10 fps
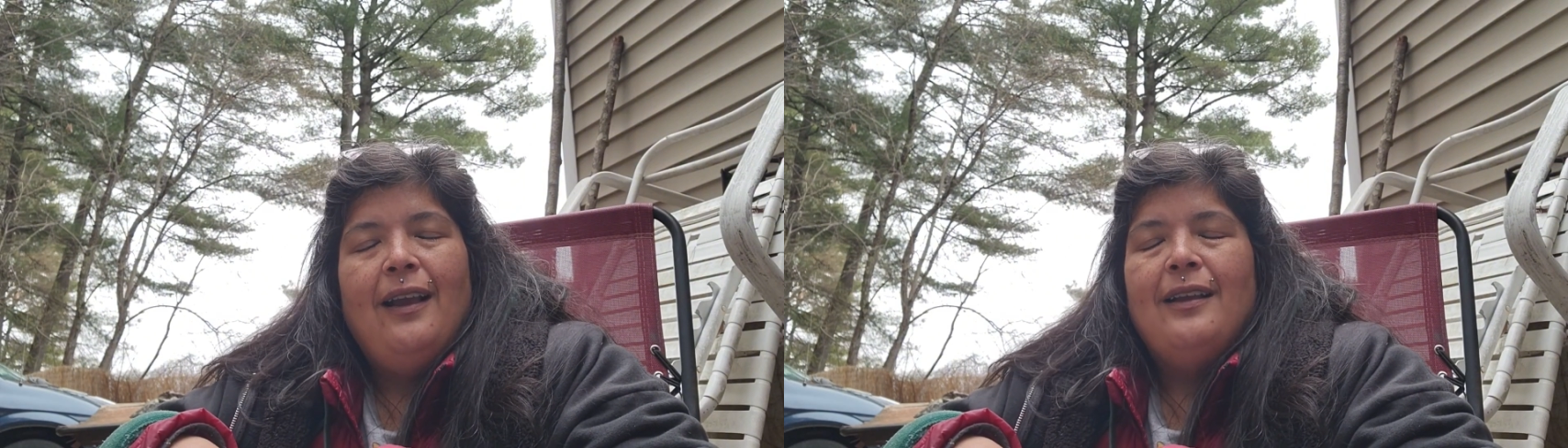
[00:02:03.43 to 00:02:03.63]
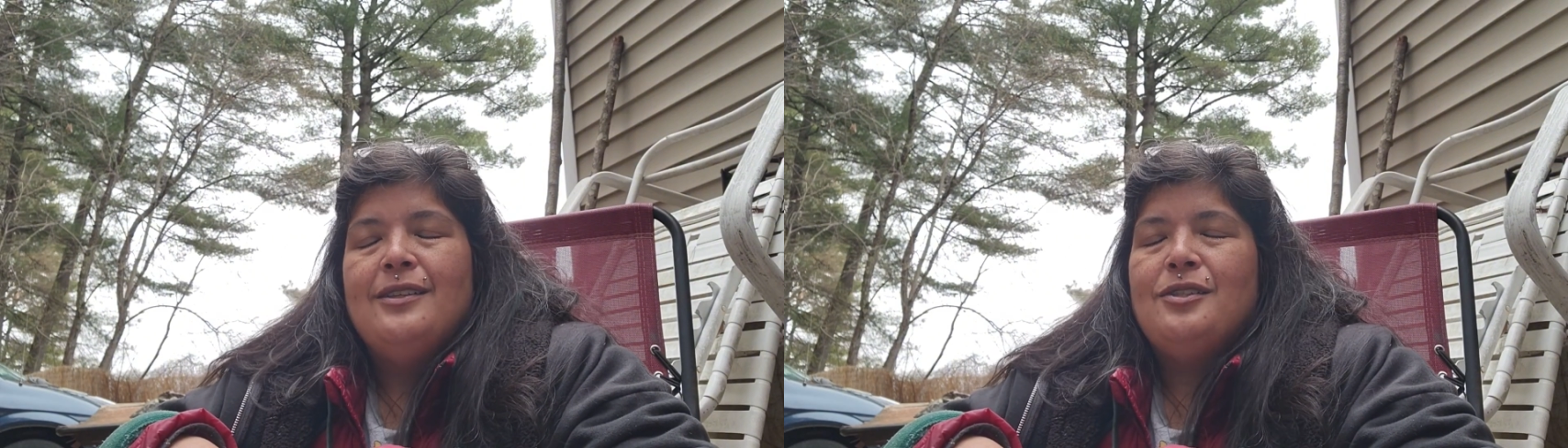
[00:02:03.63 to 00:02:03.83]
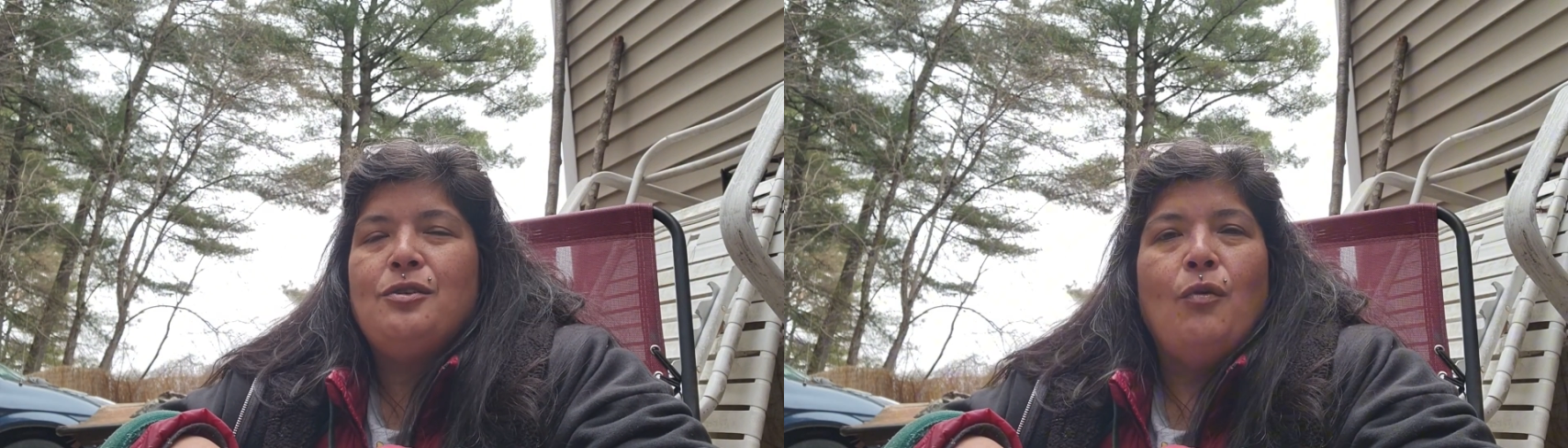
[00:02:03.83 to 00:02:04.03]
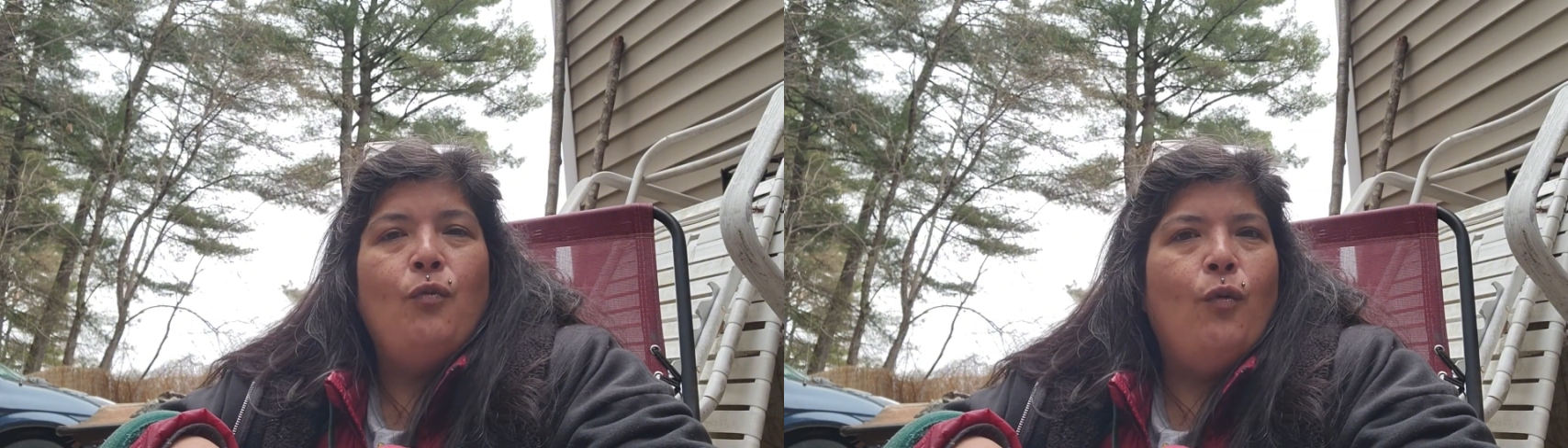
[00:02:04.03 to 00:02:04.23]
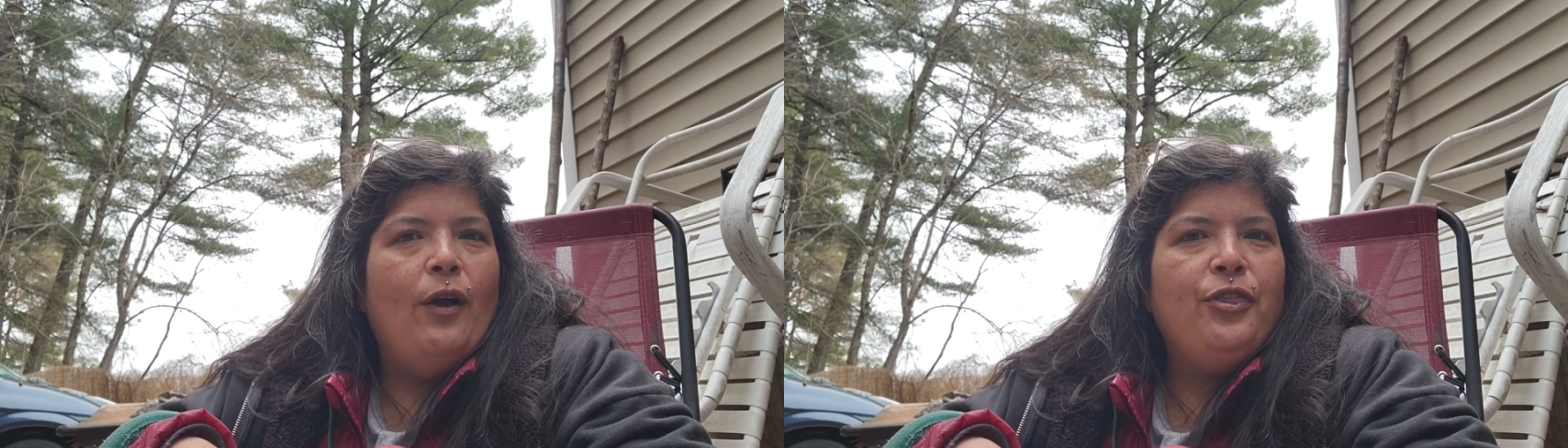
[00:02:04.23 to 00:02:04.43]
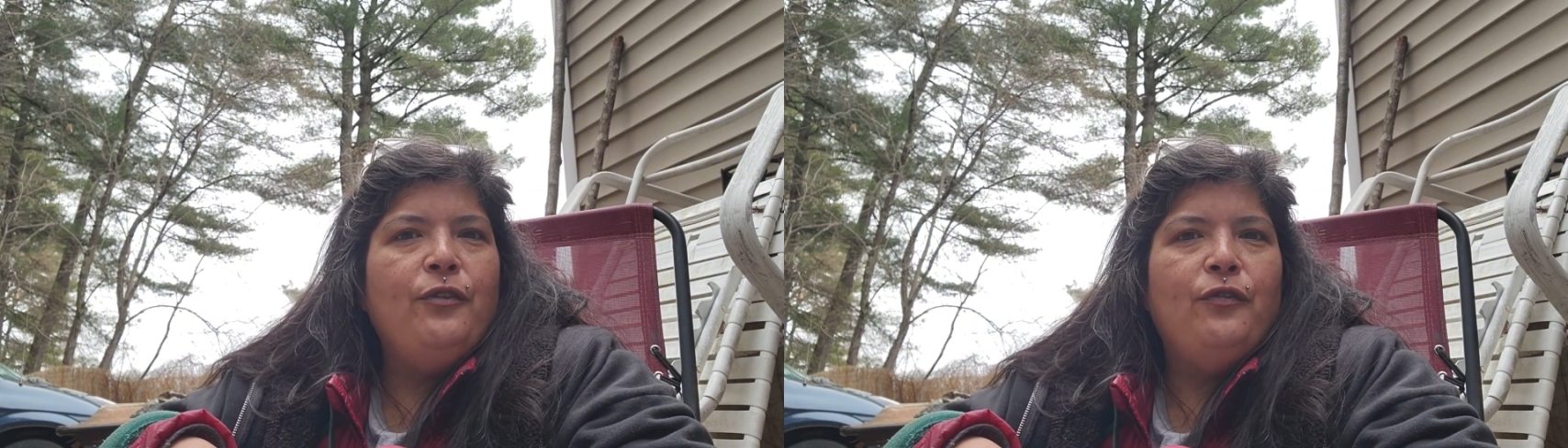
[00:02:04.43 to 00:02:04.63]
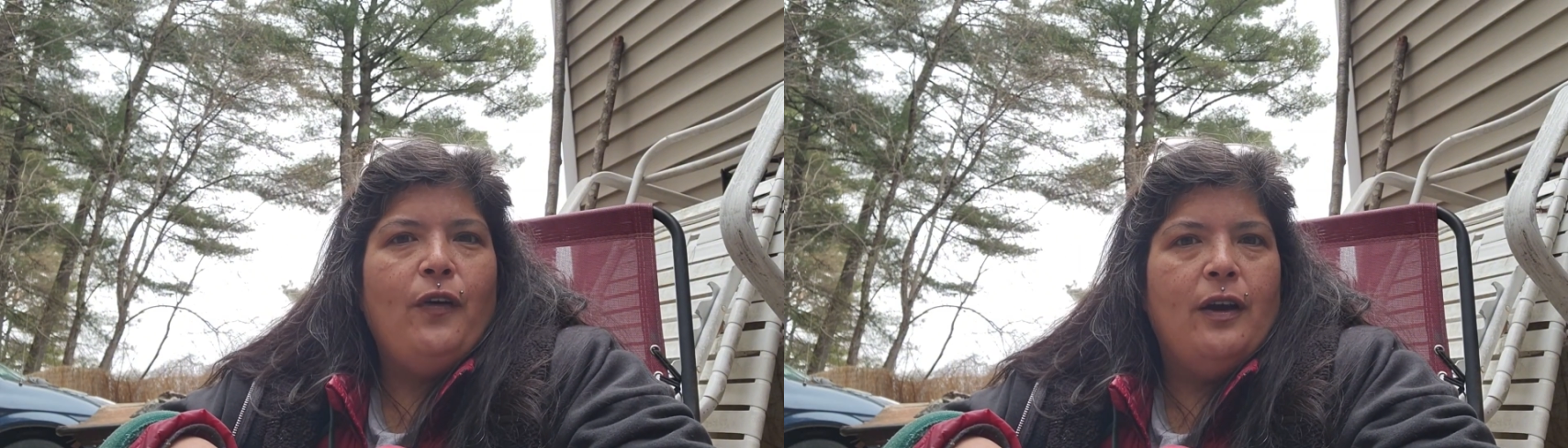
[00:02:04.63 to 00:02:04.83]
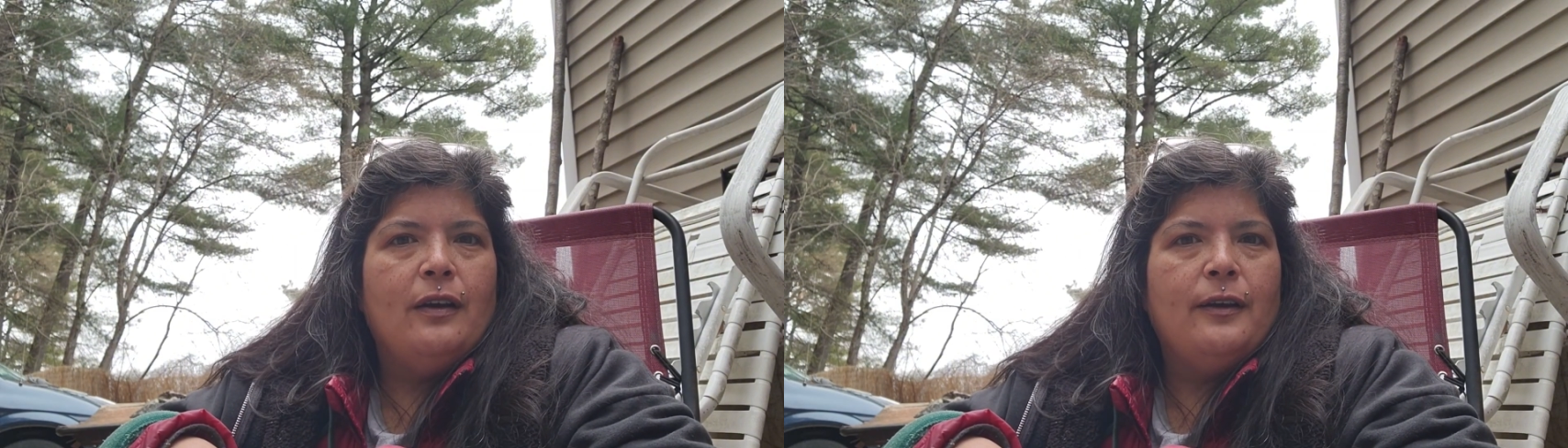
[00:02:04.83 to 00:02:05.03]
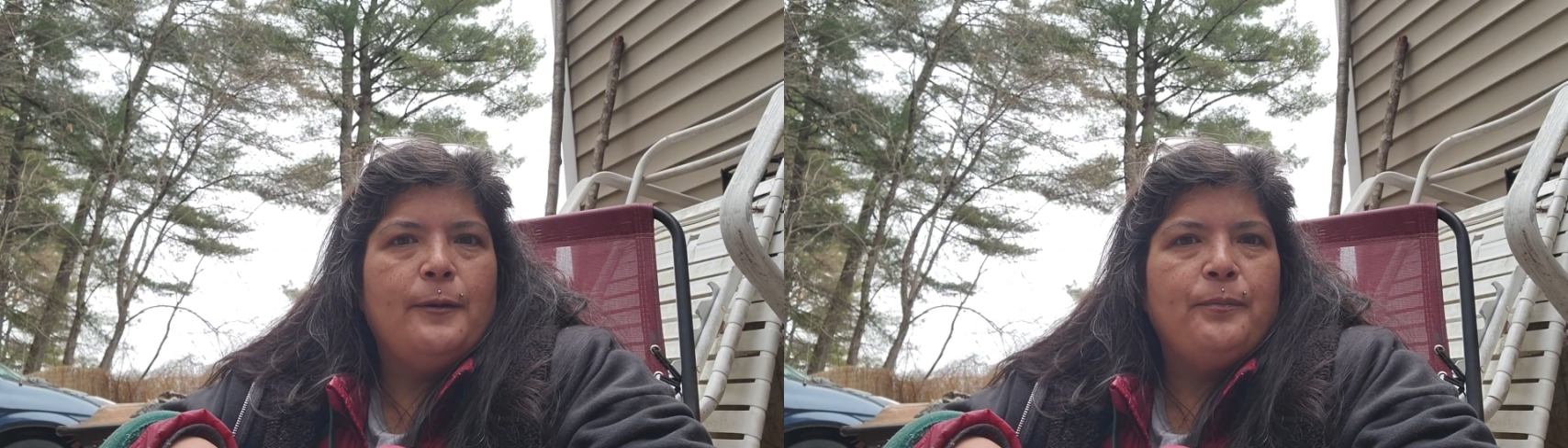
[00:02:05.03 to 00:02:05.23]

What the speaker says: So what the fuck